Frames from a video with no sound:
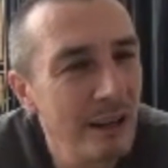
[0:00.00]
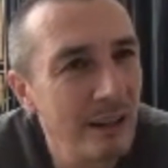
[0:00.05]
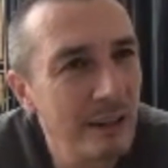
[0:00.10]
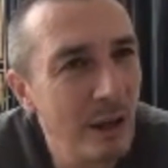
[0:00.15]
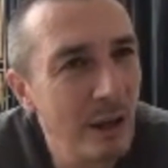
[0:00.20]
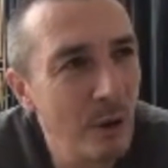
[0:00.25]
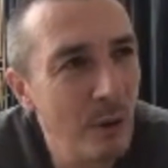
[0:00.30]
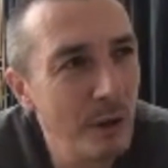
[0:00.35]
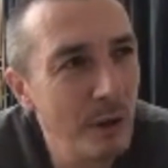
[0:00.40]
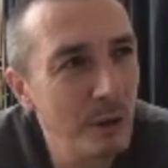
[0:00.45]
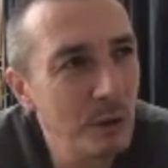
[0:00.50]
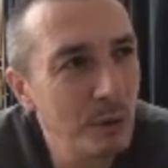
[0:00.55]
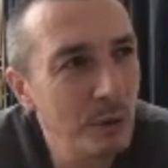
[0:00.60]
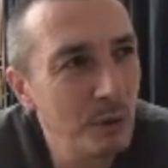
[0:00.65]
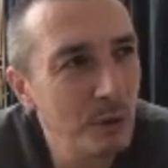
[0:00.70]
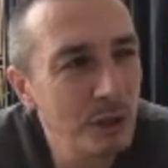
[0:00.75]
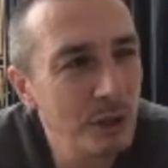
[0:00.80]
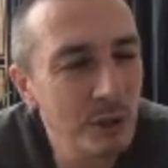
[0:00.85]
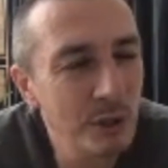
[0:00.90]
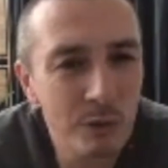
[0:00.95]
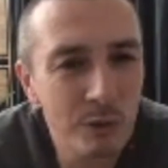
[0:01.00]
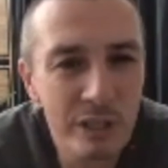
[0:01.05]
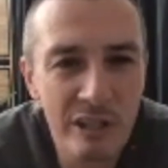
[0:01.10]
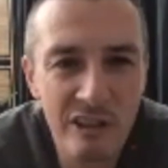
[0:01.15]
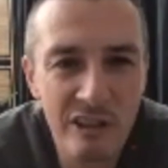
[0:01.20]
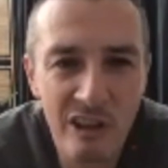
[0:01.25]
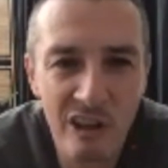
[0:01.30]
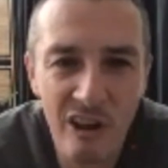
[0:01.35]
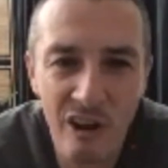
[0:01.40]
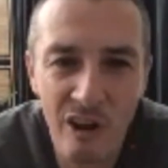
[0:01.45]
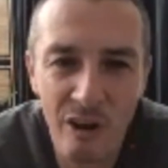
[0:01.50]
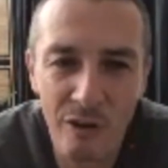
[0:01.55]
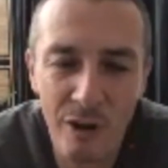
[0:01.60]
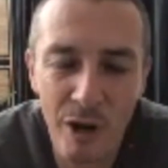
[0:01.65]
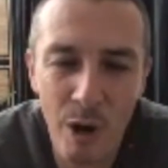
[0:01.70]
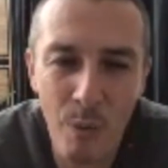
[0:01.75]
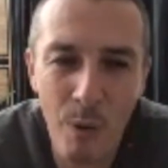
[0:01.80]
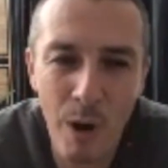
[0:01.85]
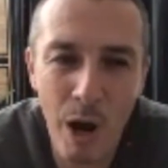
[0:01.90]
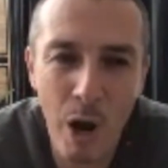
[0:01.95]
going to a degree there on
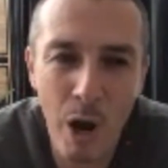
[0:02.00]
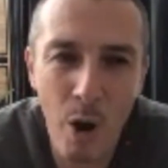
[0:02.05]
our